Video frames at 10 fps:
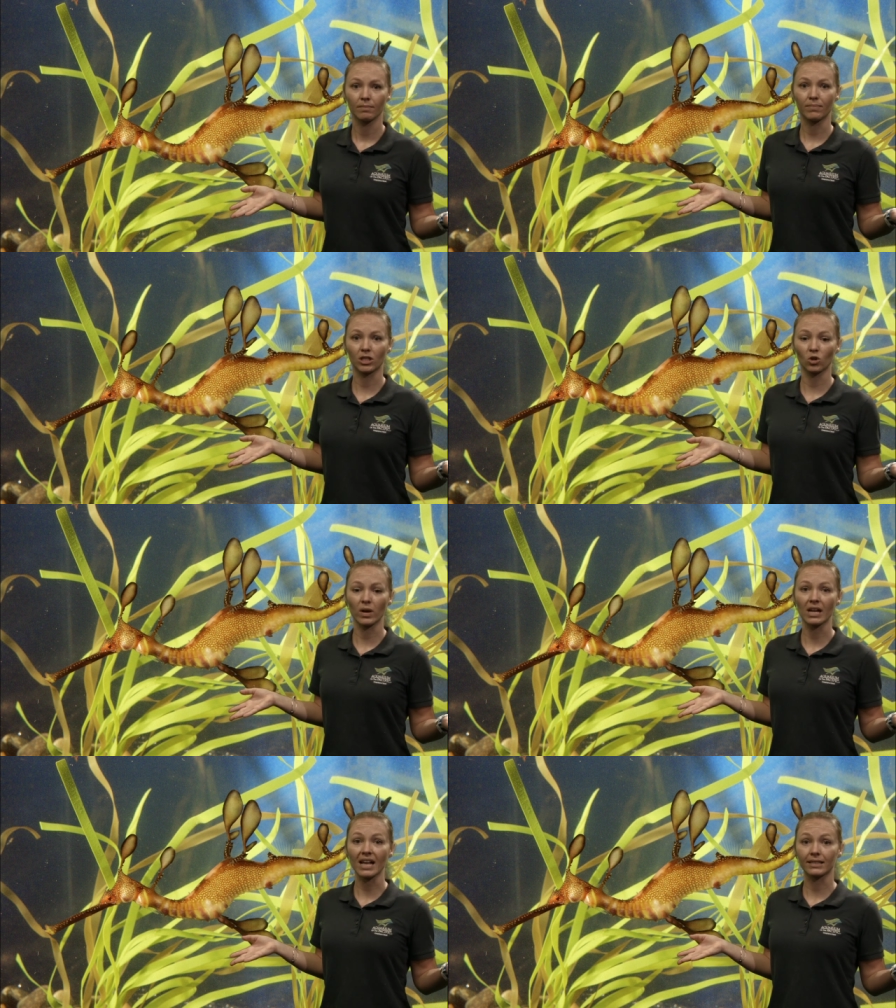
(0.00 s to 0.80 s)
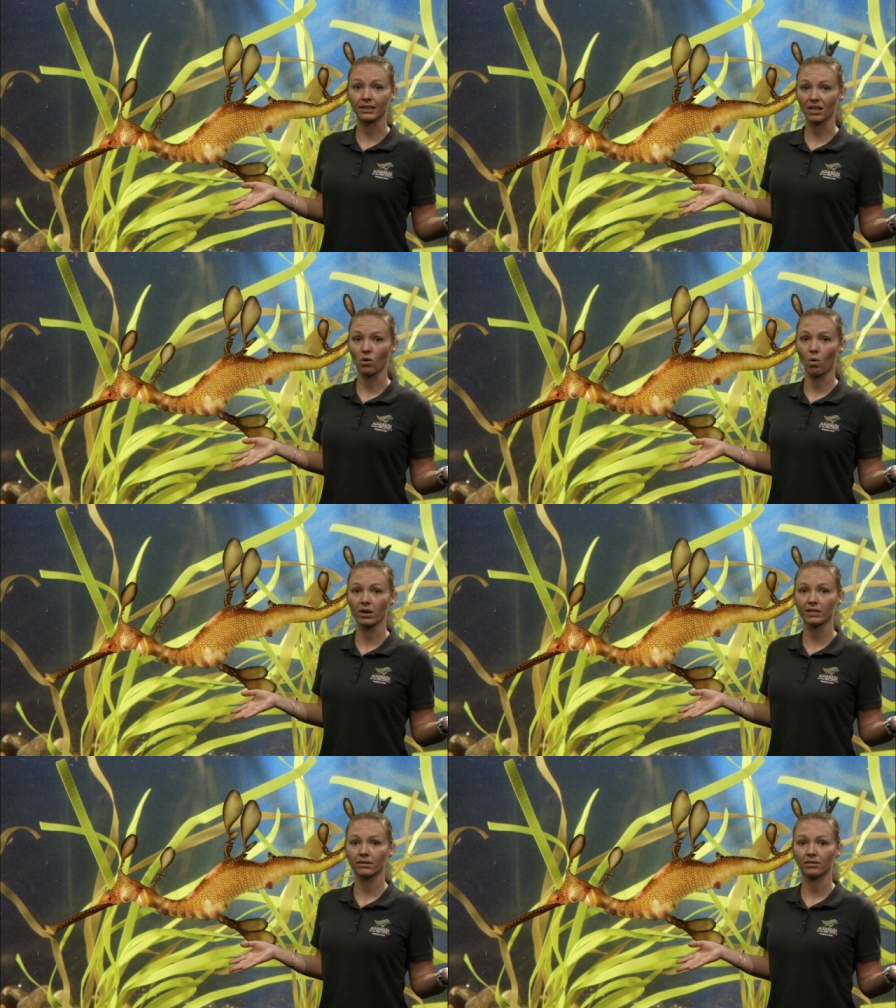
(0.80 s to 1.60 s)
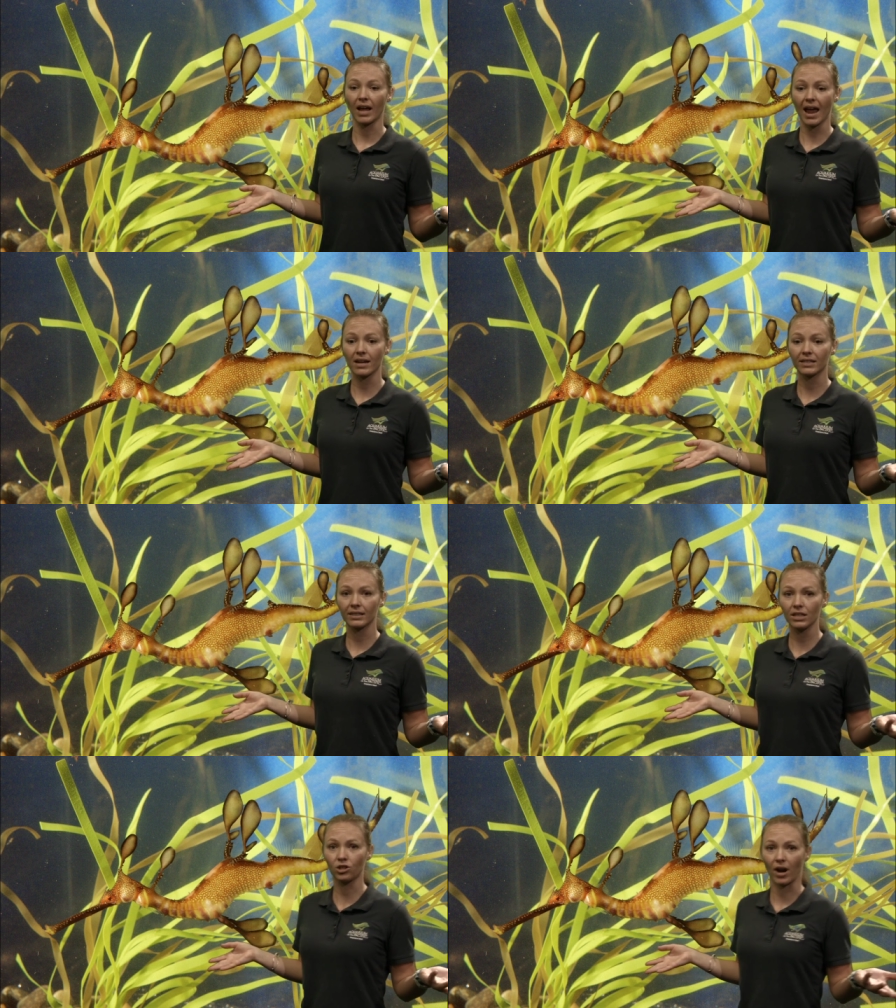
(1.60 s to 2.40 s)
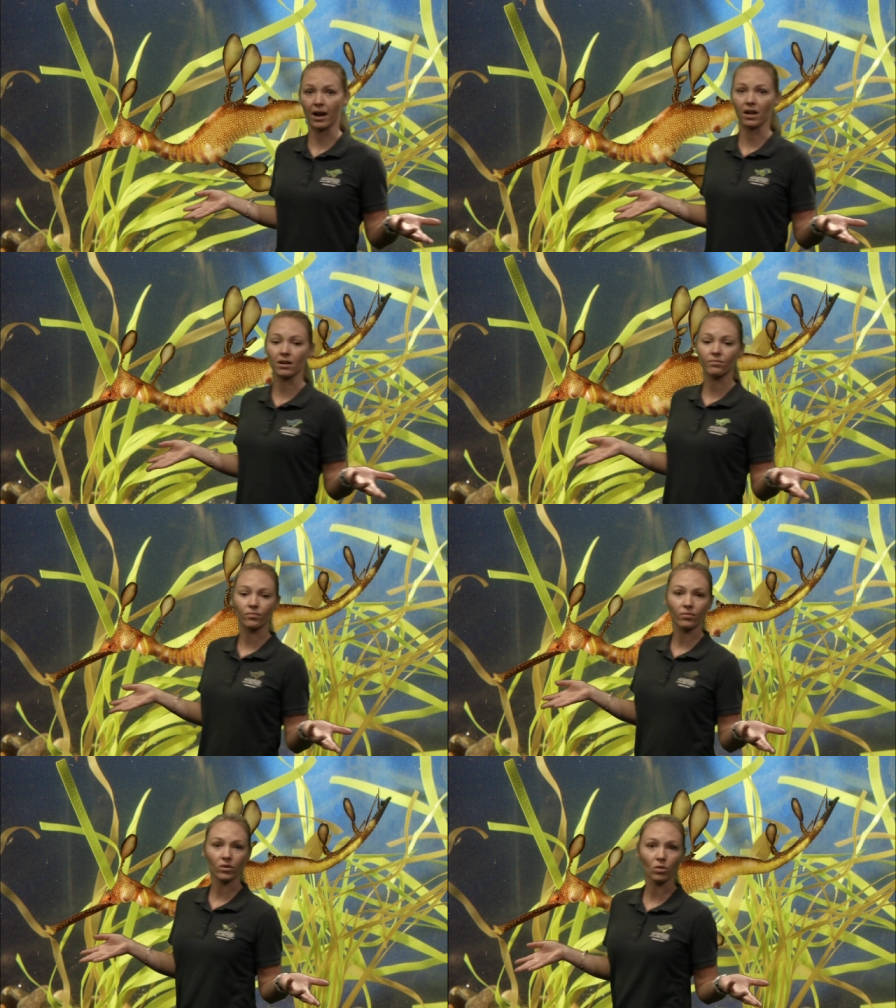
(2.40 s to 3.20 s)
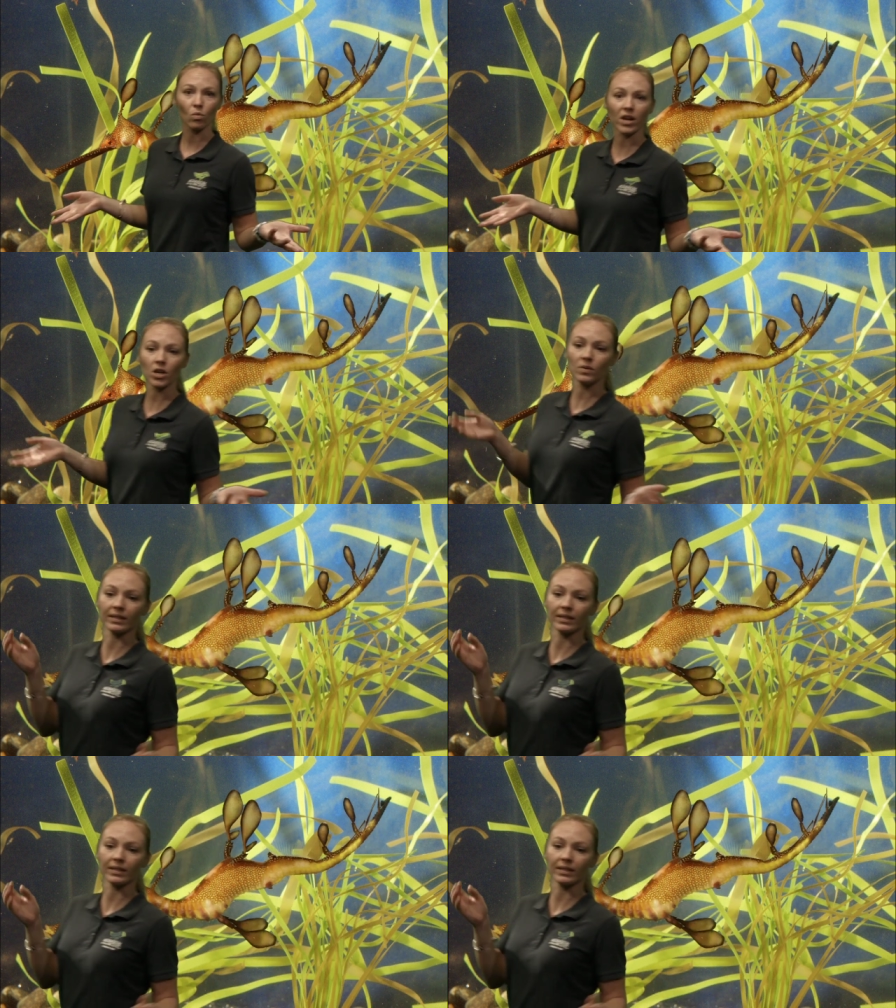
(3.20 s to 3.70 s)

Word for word: between a seahorse and a sea dragon? What do you